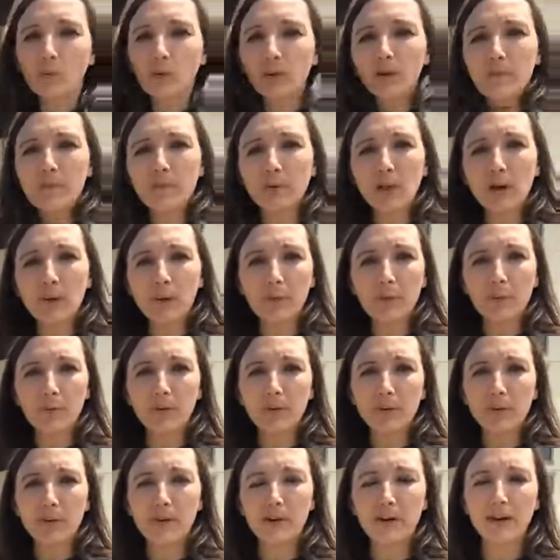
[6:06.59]
were to blow
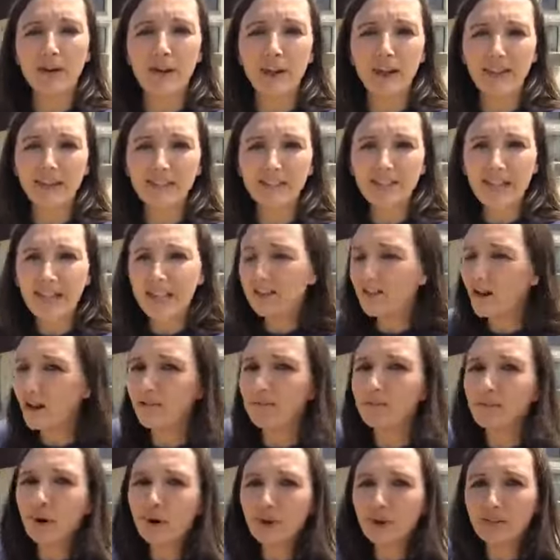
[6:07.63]
through here and take
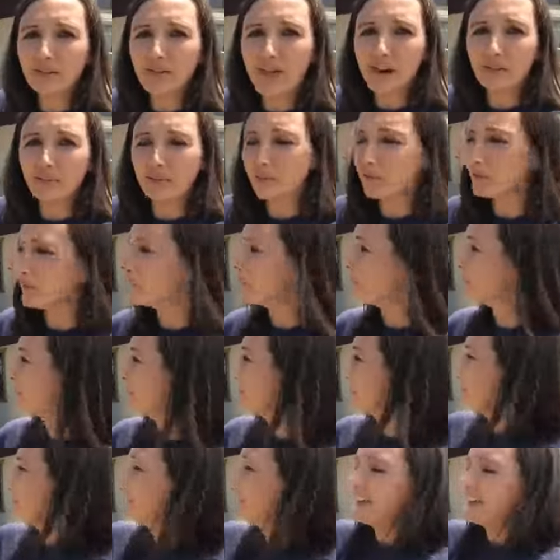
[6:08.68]
off part of that roof
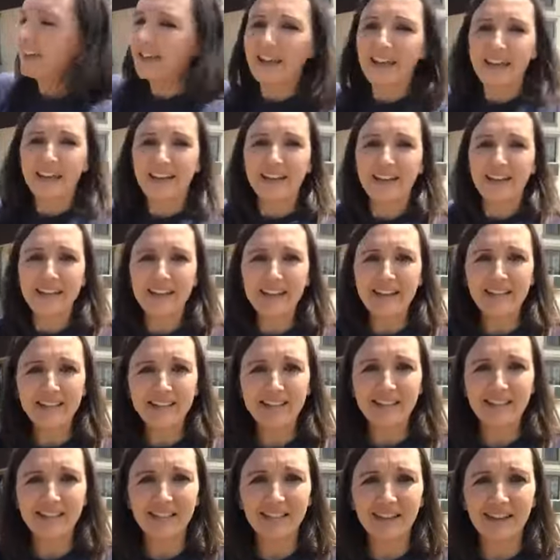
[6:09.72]
and it
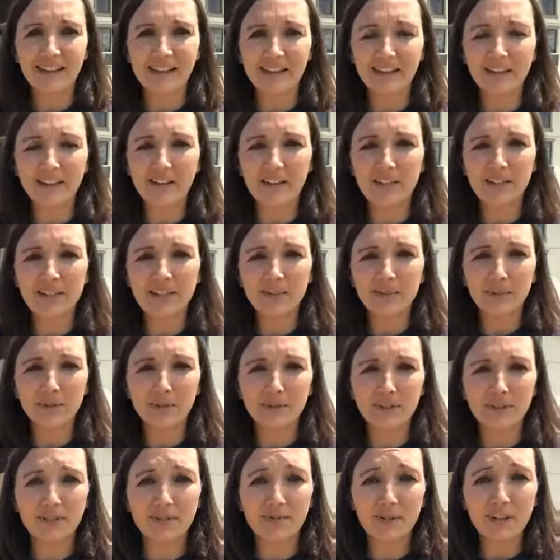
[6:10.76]
hits a
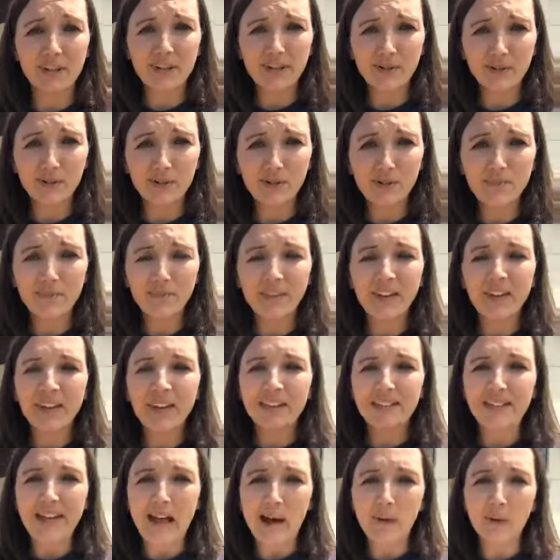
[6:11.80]
customer's vehicle,
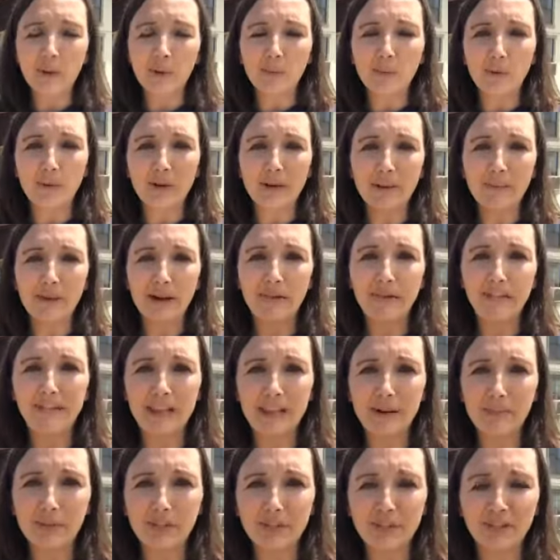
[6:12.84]
now we're worried about
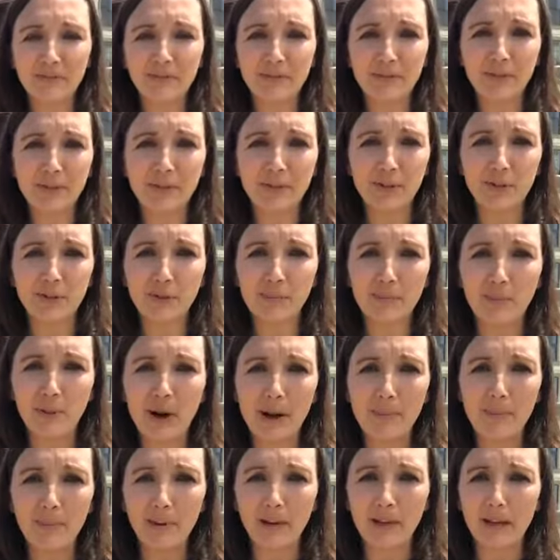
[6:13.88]
damage of physical
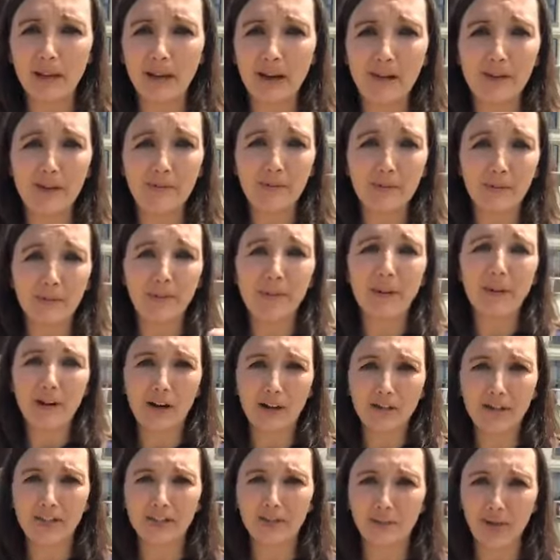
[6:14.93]
property of the
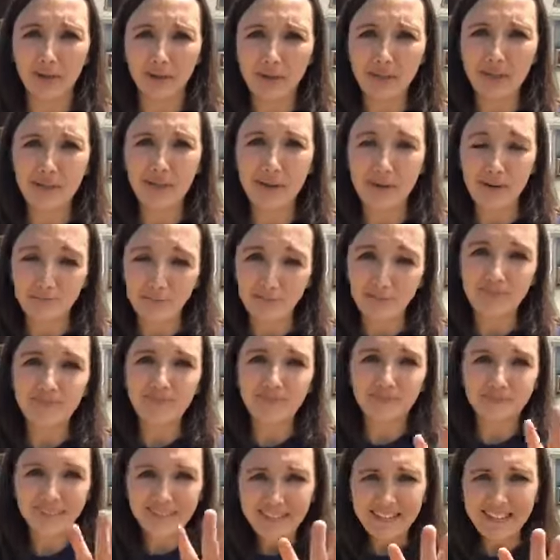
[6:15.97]
customer. So
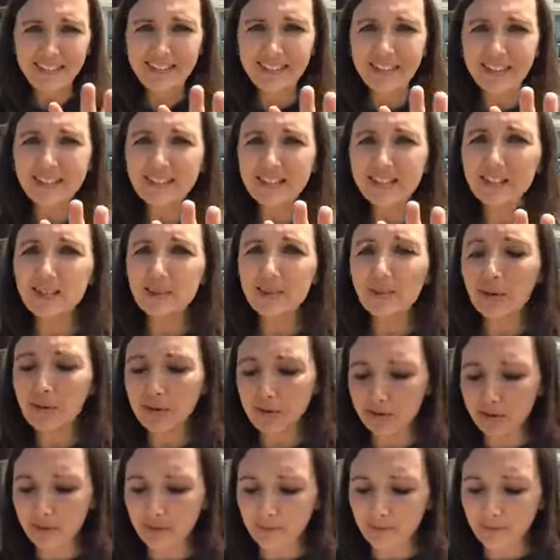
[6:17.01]
that's
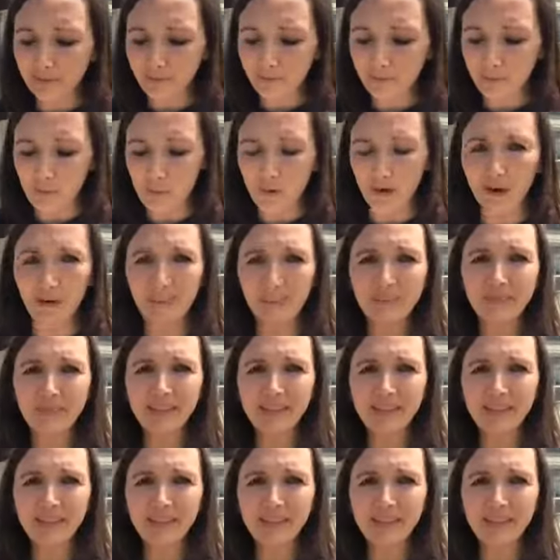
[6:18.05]
exposure number 4.